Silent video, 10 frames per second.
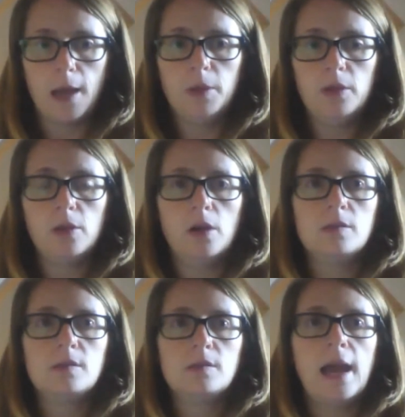
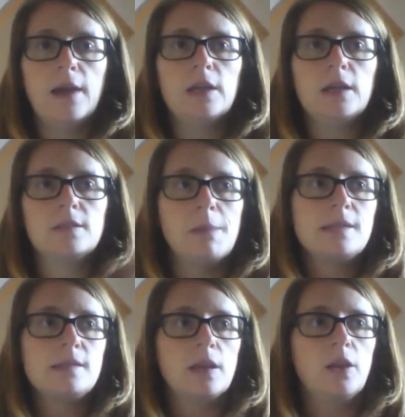because having a
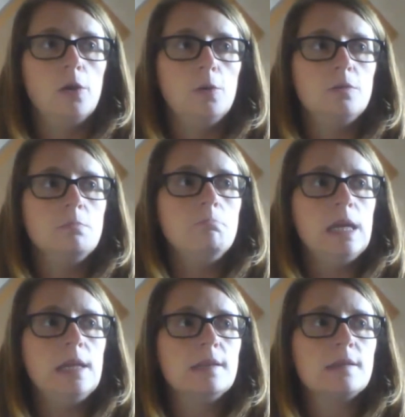domestic code
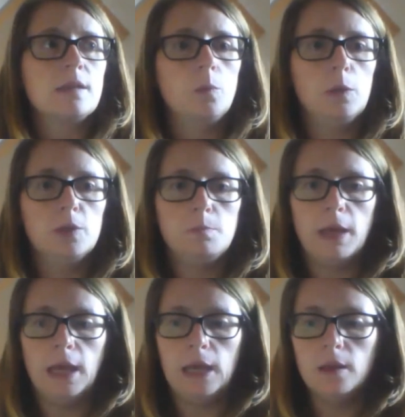means that we would
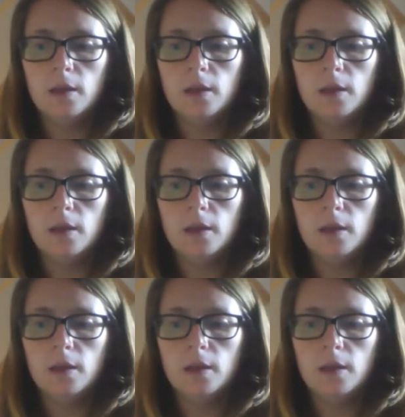be